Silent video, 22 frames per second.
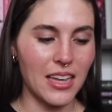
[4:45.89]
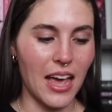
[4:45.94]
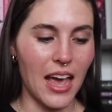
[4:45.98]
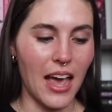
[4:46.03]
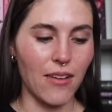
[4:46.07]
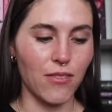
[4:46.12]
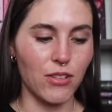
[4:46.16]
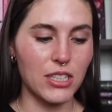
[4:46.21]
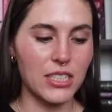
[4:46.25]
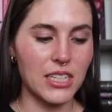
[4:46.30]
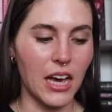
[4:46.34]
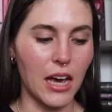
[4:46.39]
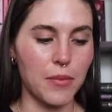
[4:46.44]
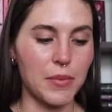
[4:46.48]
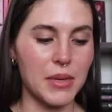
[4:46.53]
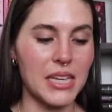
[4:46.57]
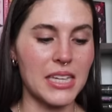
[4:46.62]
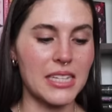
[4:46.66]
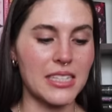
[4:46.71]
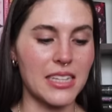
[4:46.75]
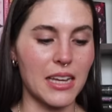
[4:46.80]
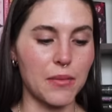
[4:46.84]
every time
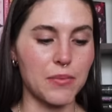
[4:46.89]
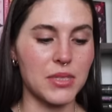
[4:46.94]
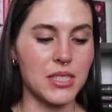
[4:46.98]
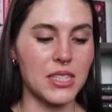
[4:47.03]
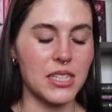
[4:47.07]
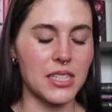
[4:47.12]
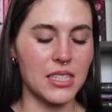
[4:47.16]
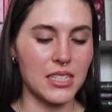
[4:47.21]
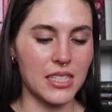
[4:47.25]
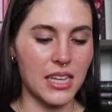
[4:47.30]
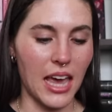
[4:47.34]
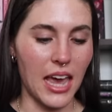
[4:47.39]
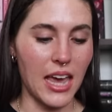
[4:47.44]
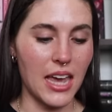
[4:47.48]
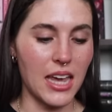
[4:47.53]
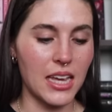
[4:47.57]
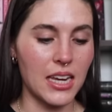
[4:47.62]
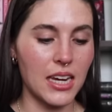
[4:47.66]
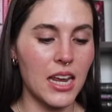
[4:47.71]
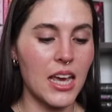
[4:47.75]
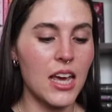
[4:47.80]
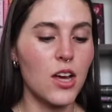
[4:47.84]
he attempts to
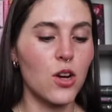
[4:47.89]
skate.